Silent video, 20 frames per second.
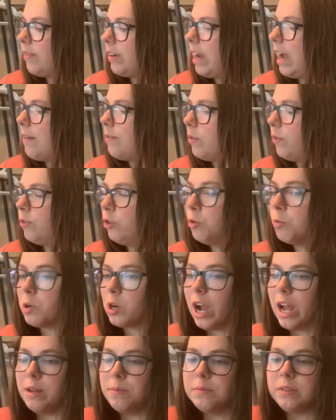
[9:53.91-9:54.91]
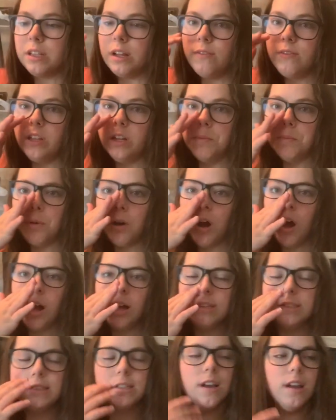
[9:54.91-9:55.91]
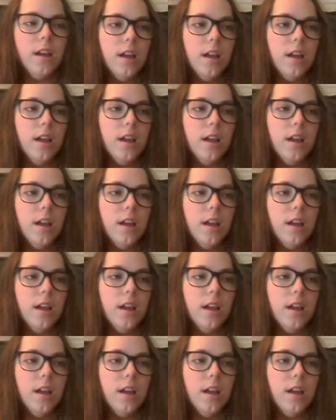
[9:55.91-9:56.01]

I have a few more items left in a box.